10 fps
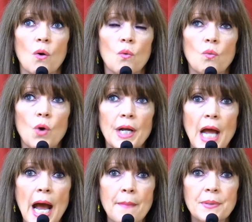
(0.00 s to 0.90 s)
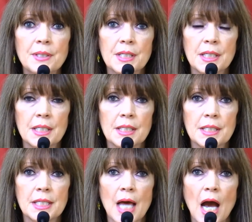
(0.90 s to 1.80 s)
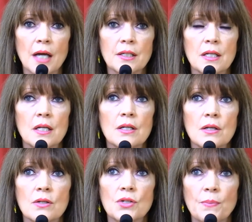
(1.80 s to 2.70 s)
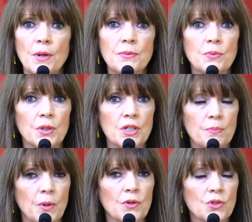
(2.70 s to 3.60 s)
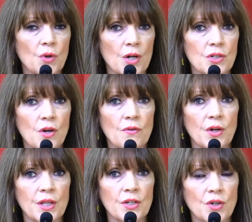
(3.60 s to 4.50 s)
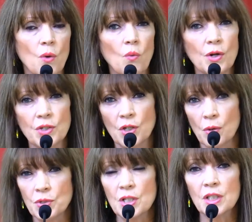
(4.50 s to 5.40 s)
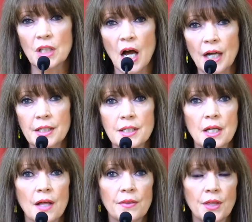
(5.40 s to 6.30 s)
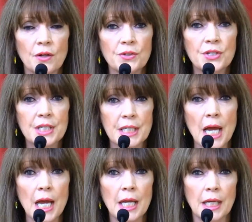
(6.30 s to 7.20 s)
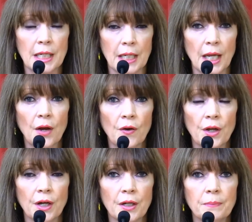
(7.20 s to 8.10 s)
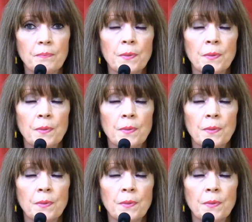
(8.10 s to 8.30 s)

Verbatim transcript: what happens is that sometimes when spirits cross over and they don't want to go to the light, they'll stay in an area.